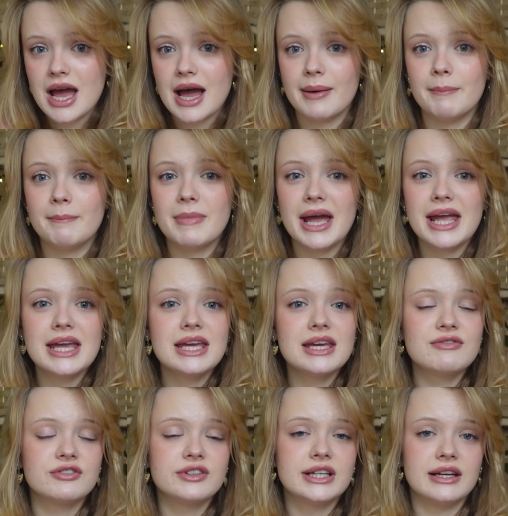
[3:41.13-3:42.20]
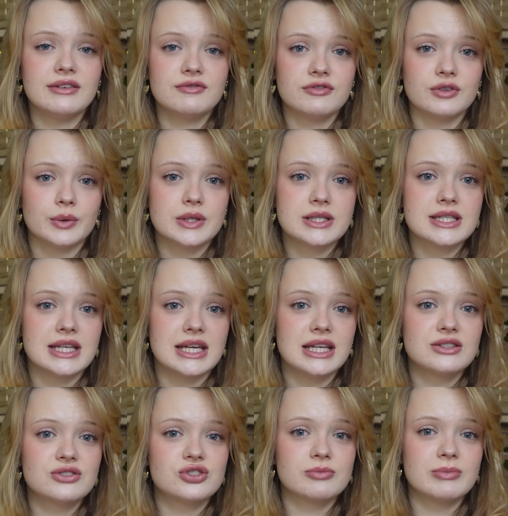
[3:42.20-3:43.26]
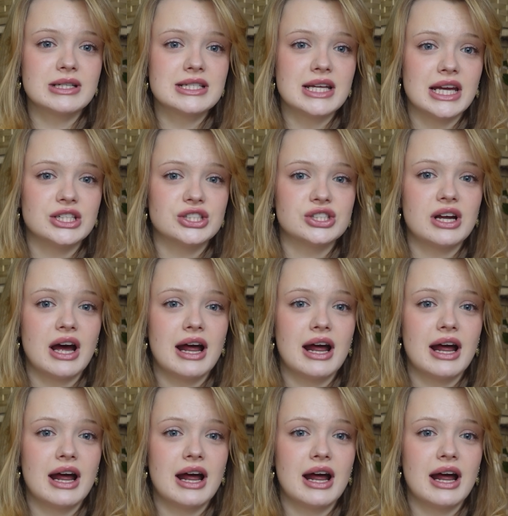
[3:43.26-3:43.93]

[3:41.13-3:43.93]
and may even influence the instrumentation